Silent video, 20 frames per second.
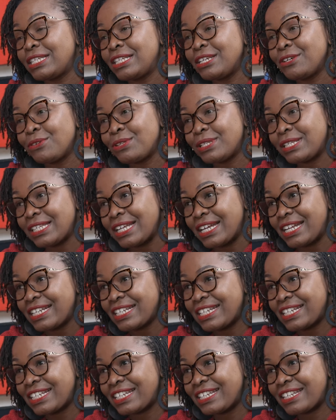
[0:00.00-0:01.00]
a single
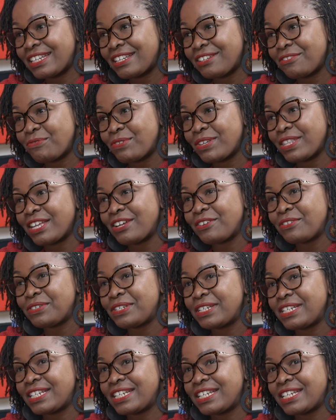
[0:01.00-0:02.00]
cent,
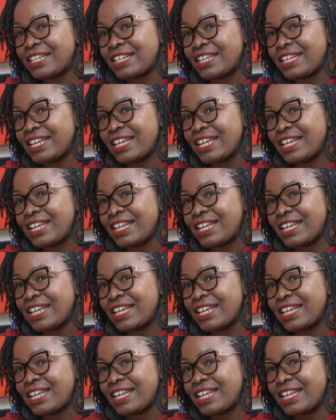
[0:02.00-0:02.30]
without